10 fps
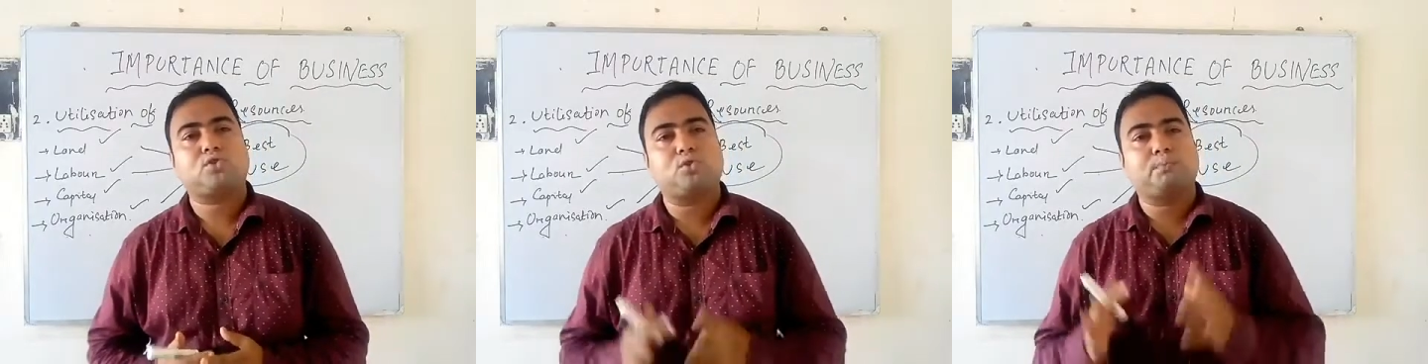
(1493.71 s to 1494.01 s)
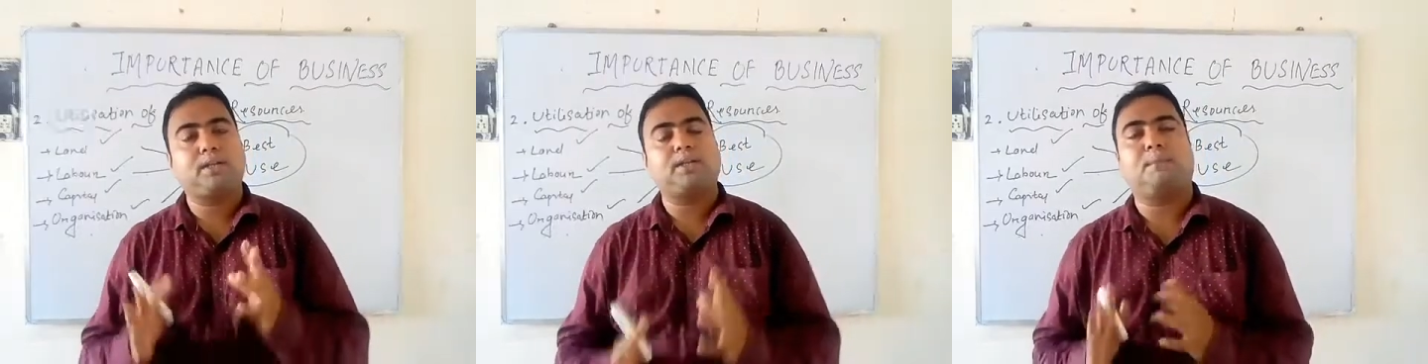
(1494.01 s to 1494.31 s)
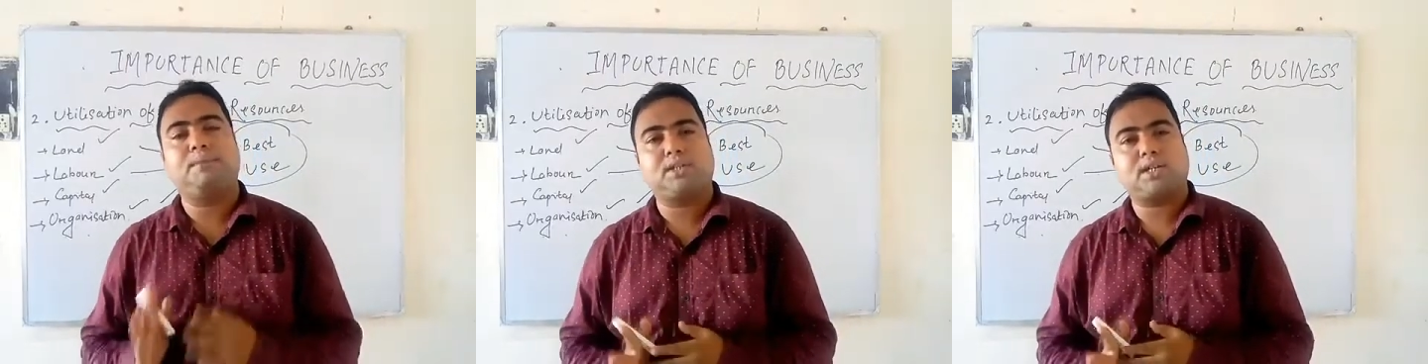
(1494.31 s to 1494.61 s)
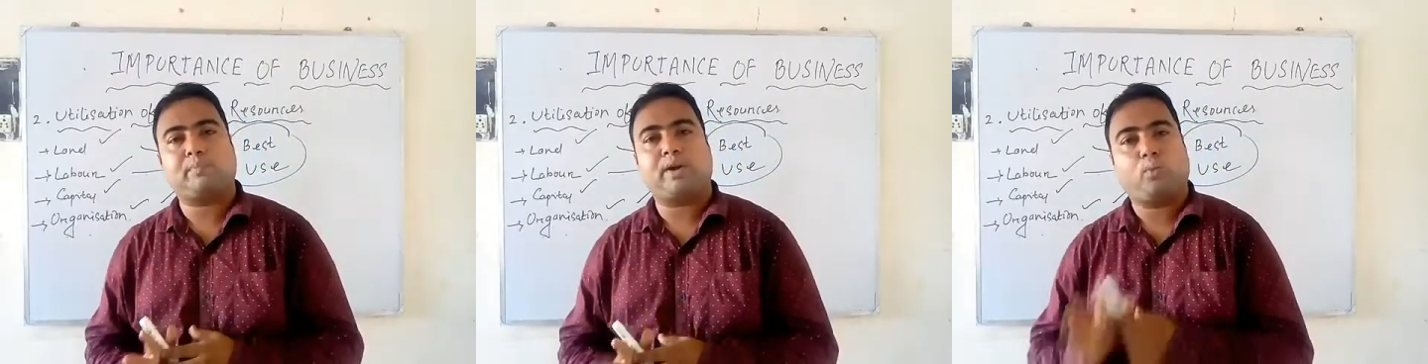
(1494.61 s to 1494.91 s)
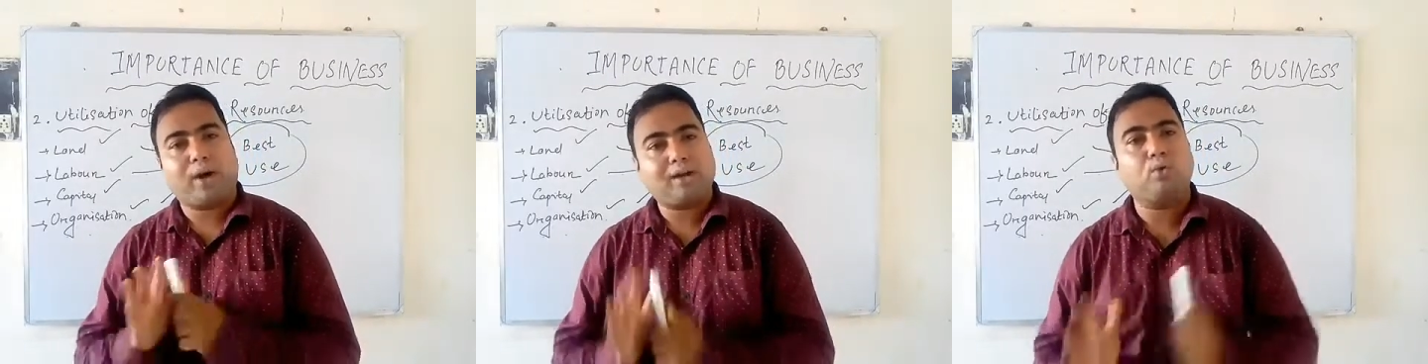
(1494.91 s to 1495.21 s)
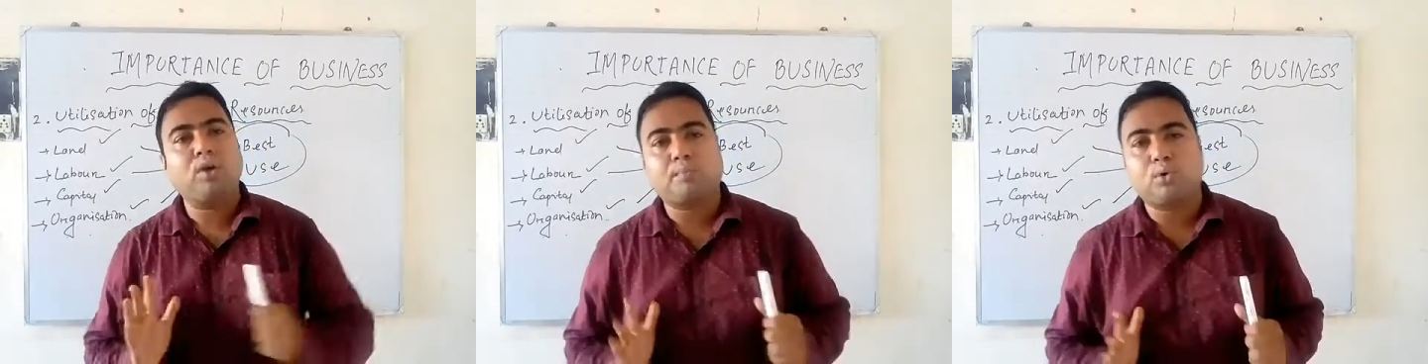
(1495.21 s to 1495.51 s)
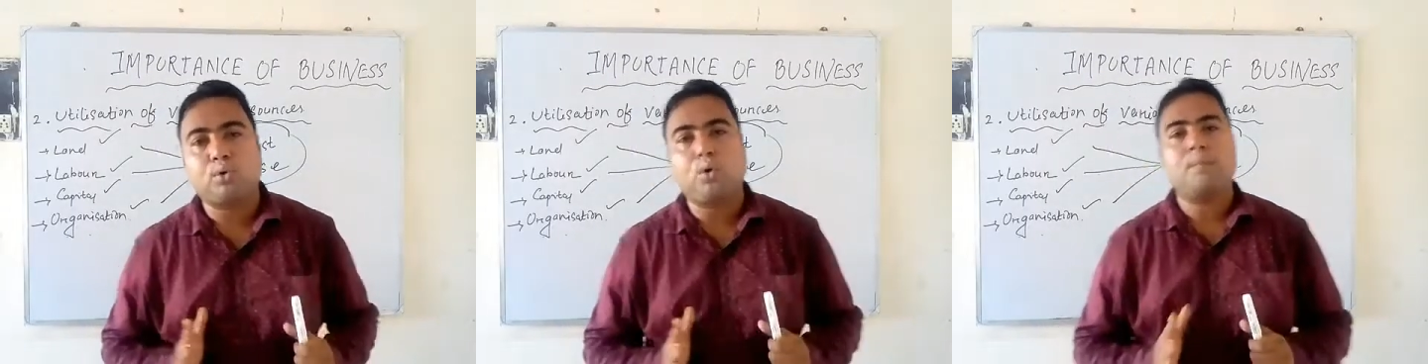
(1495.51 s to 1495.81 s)
So being the businessman, what we have to
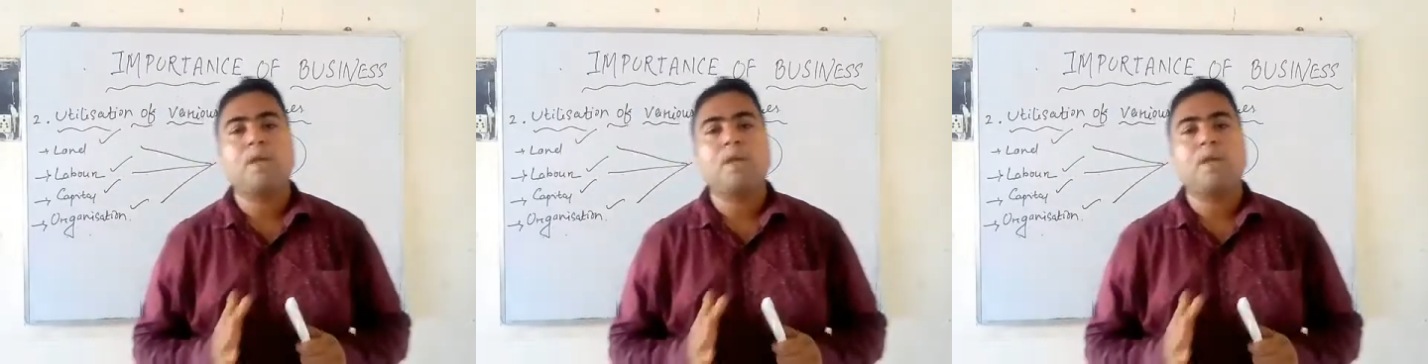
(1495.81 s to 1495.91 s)
do?